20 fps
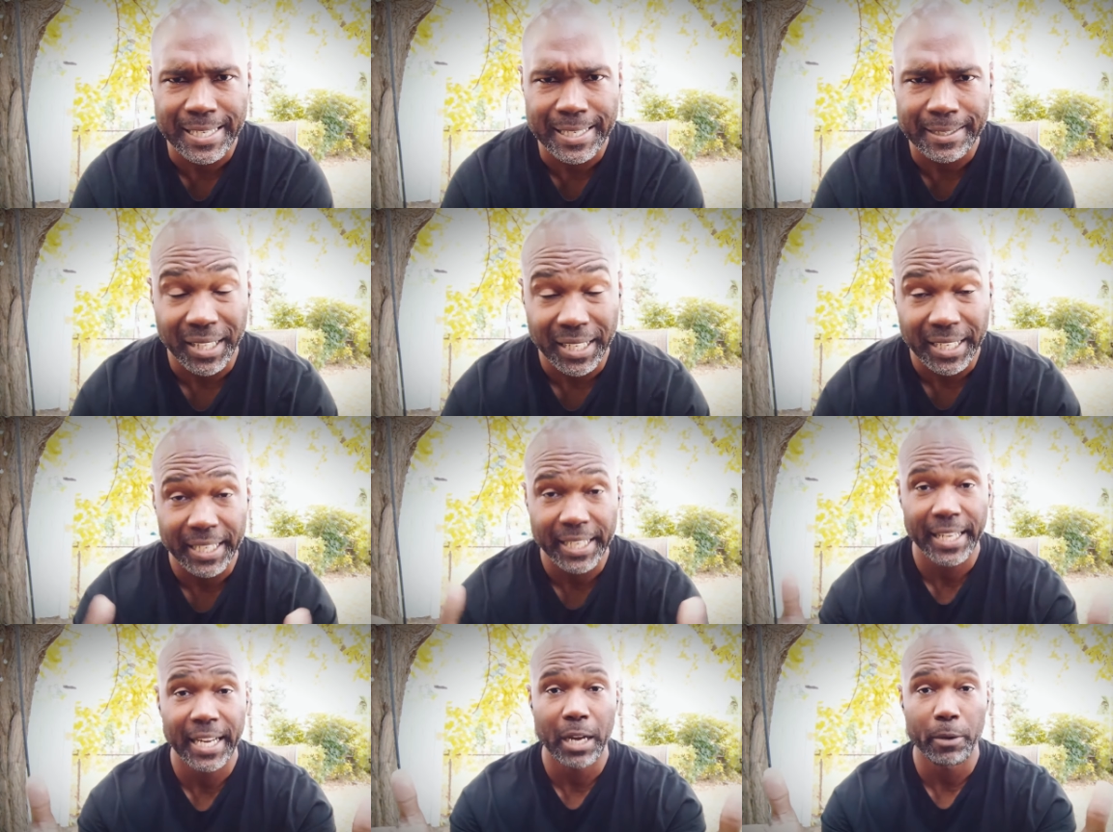But then
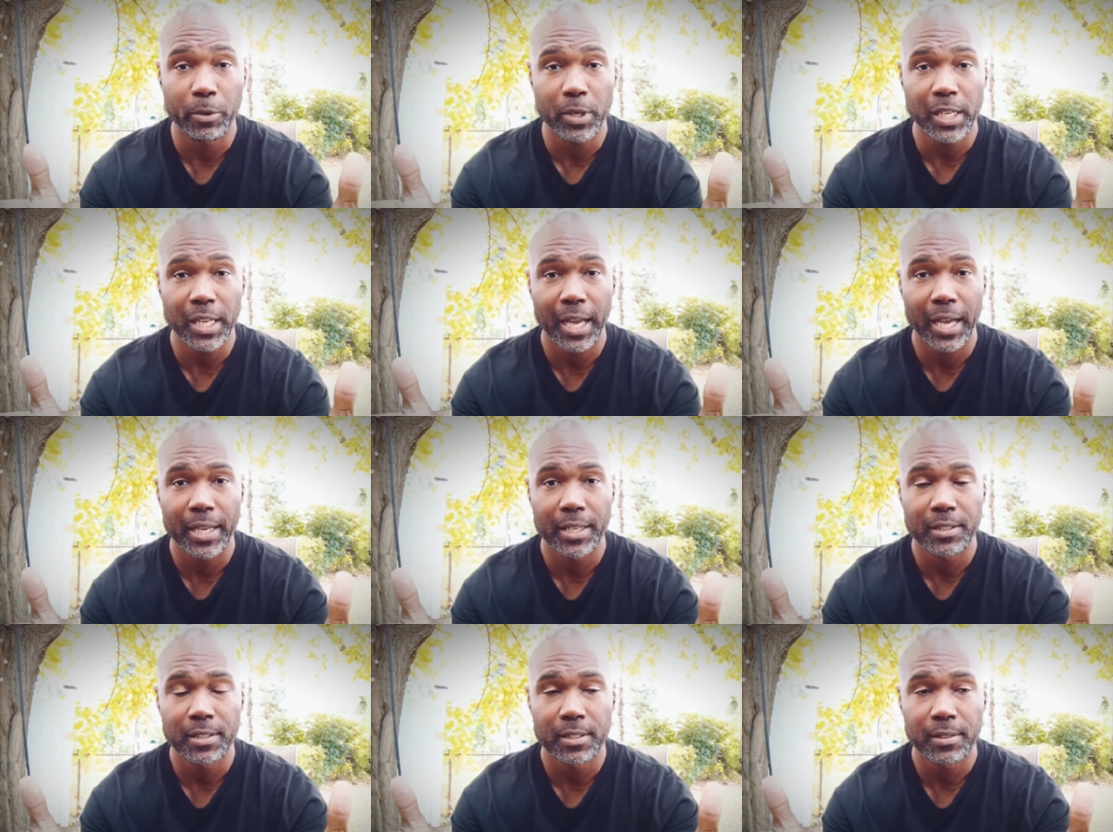again, I
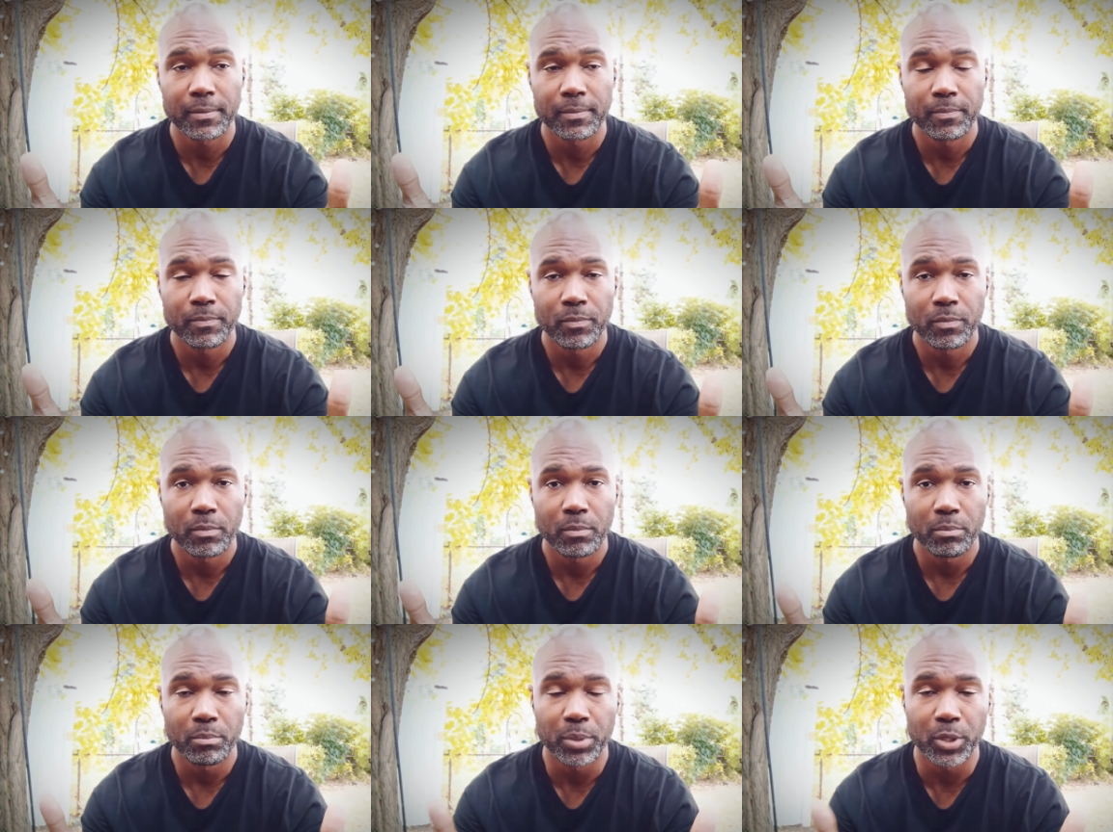realized
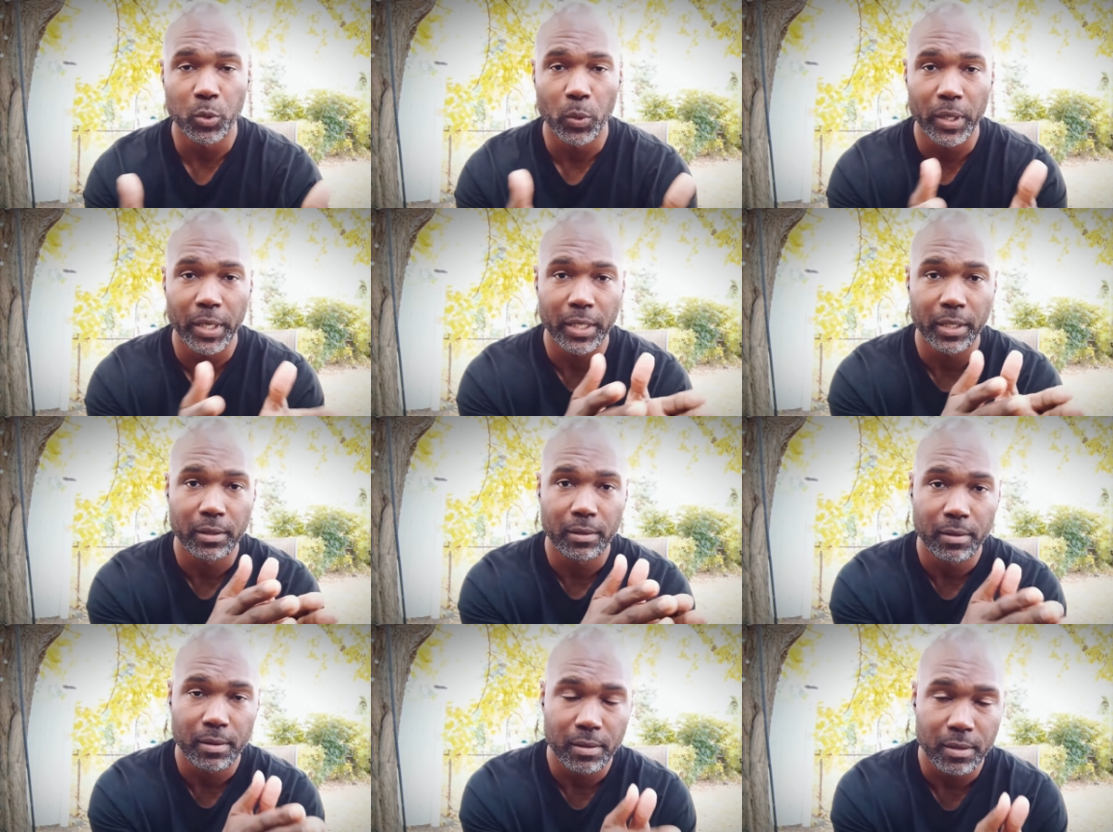
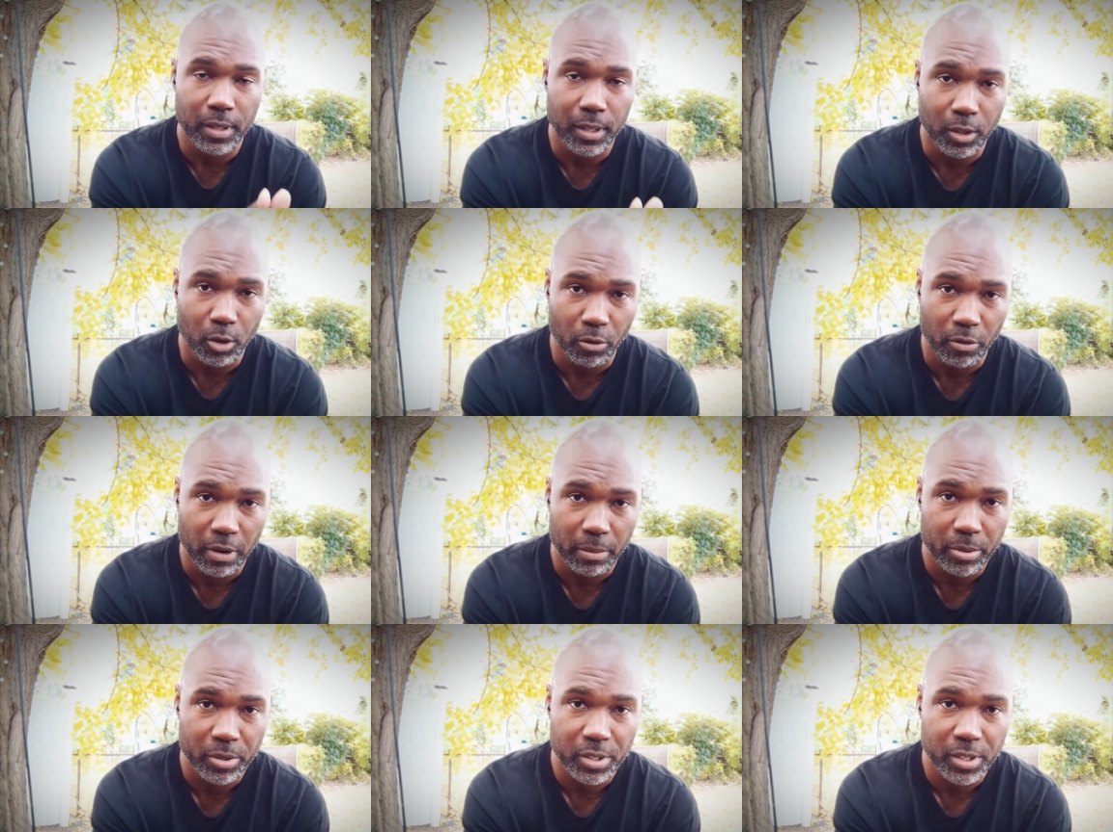between
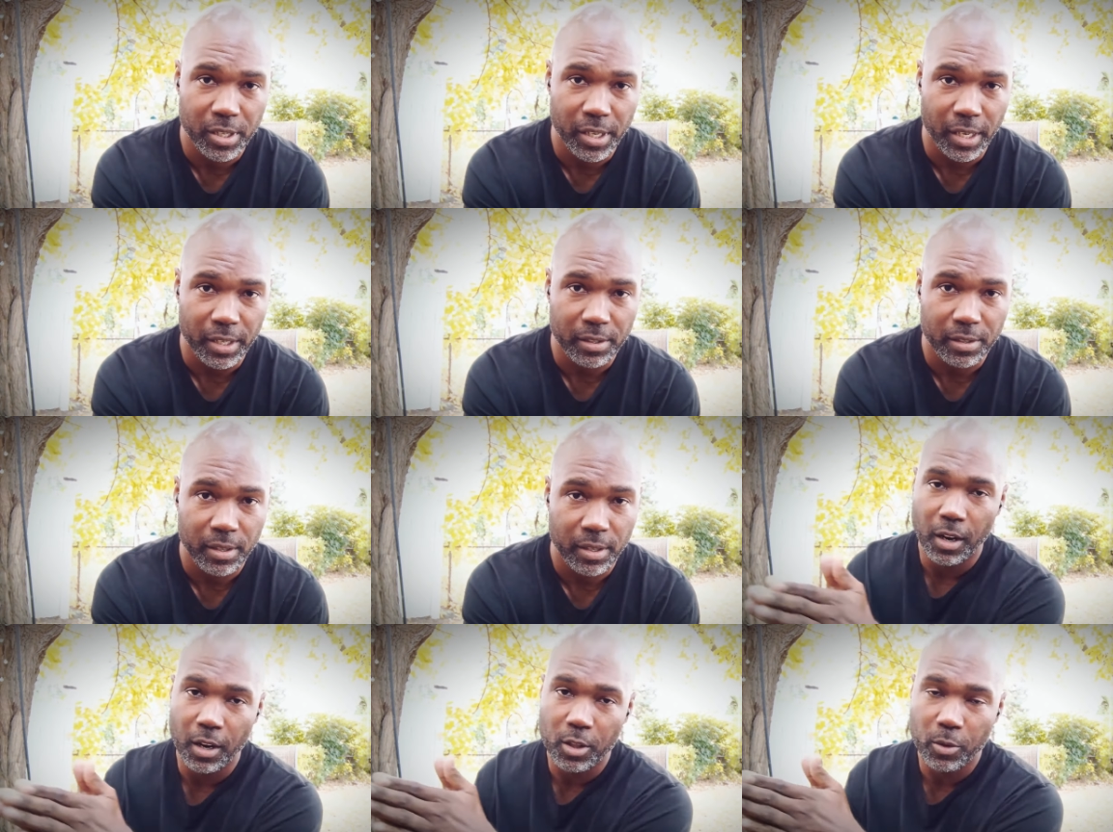November
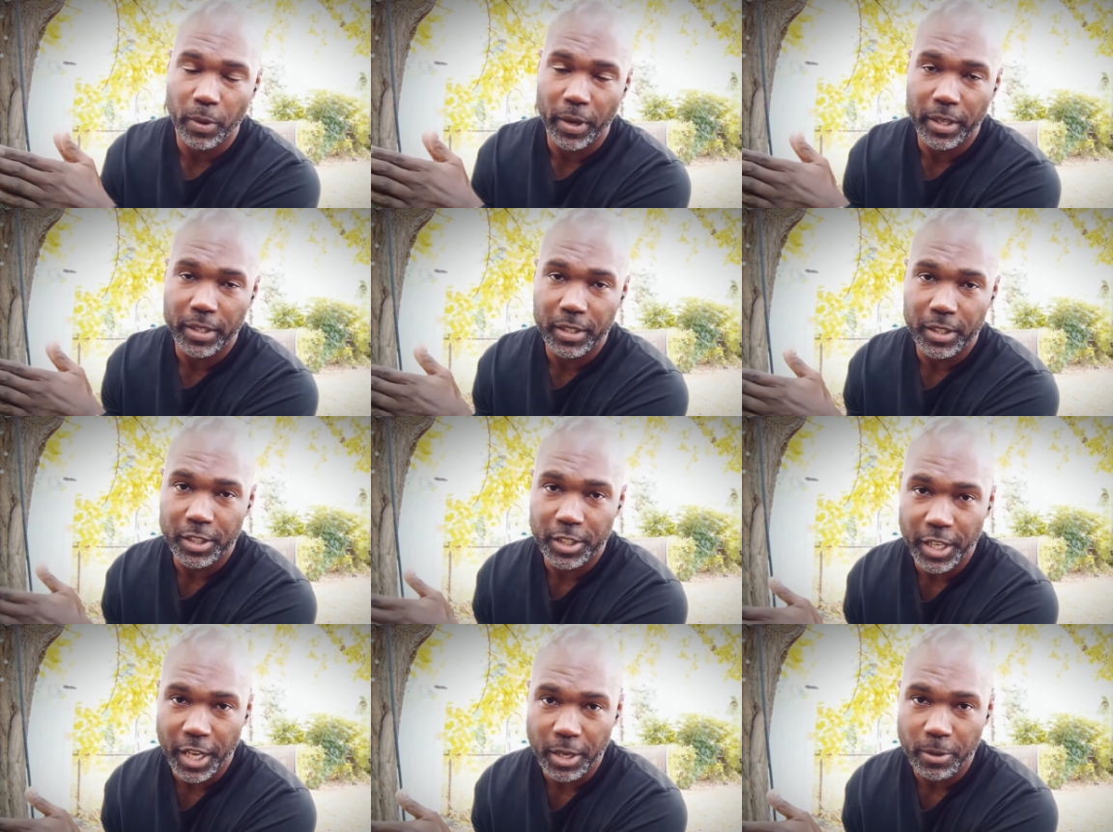6th all the way
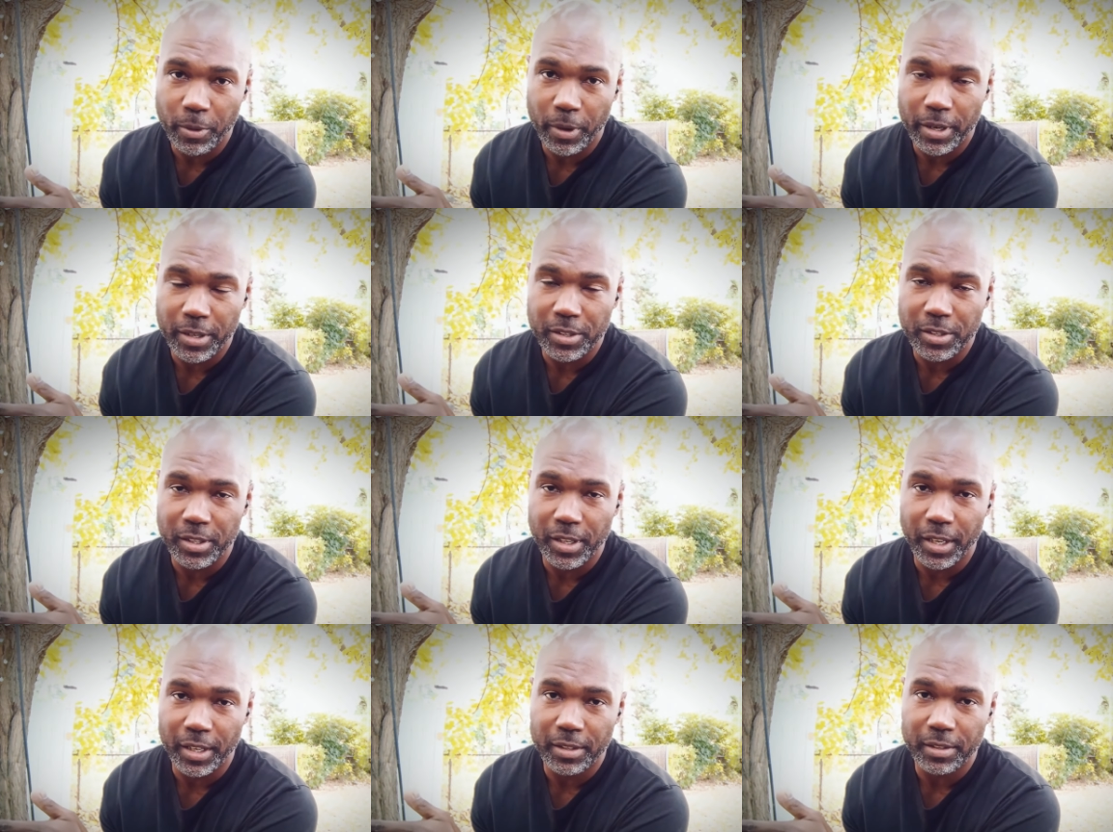to January
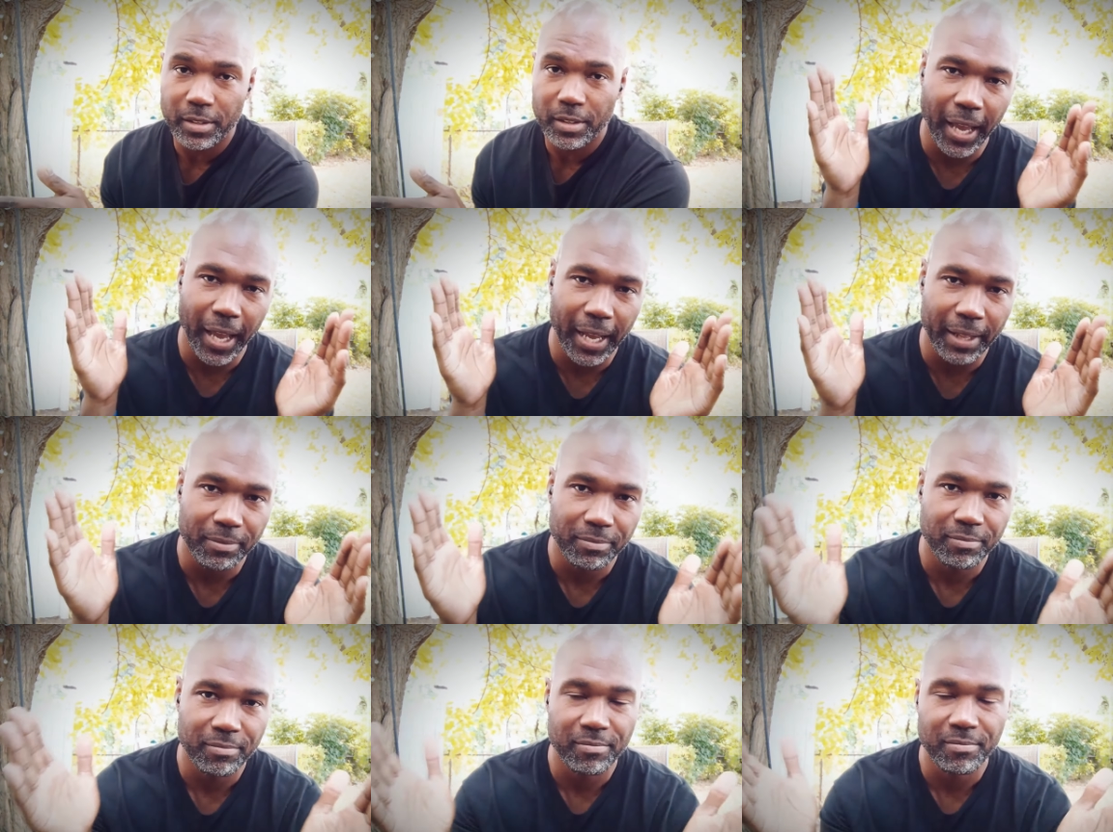6th, that